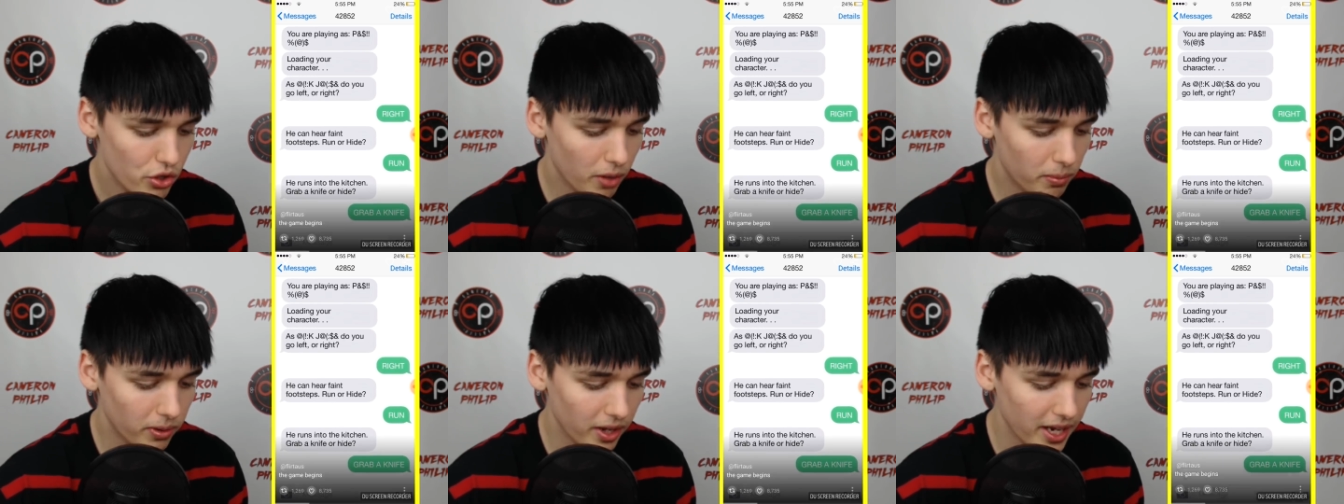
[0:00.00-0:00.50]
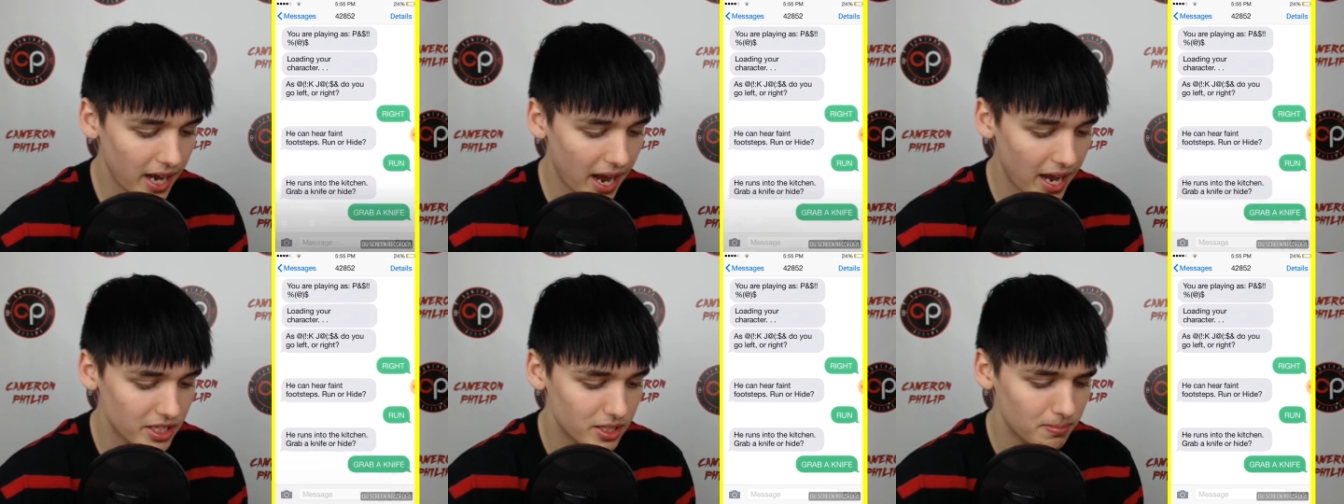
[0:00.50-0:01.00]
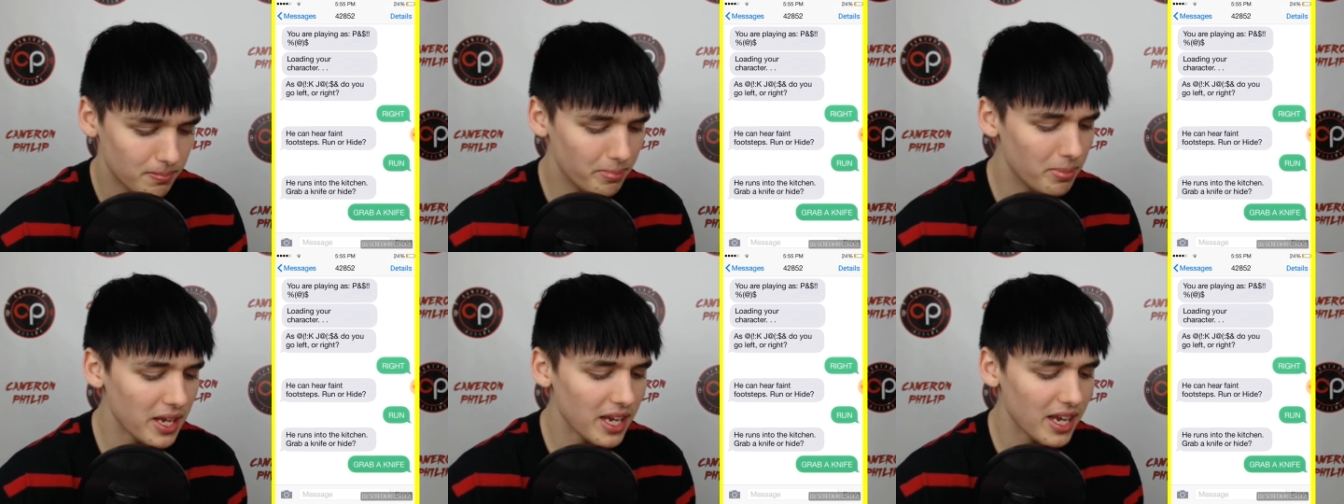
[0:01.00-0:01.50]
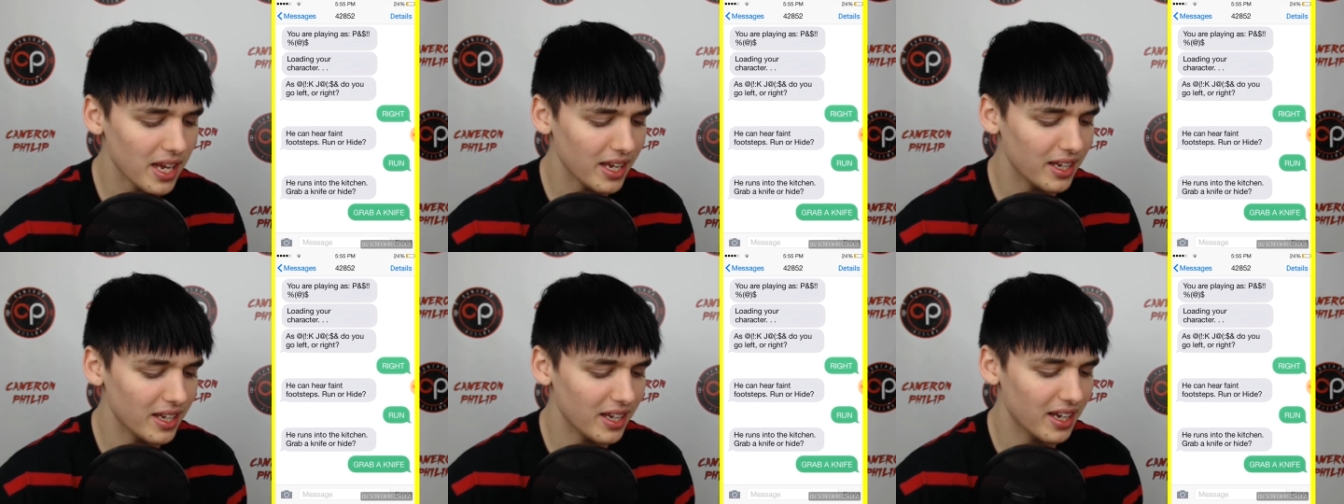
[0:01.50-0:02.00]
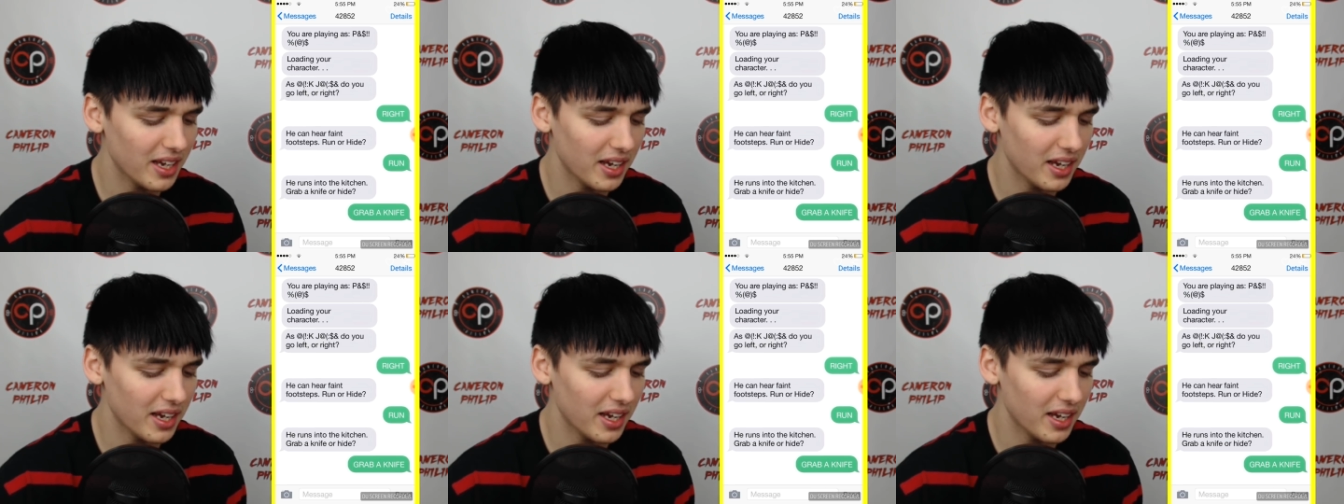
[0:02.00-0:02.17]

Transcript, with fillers: You are playing as P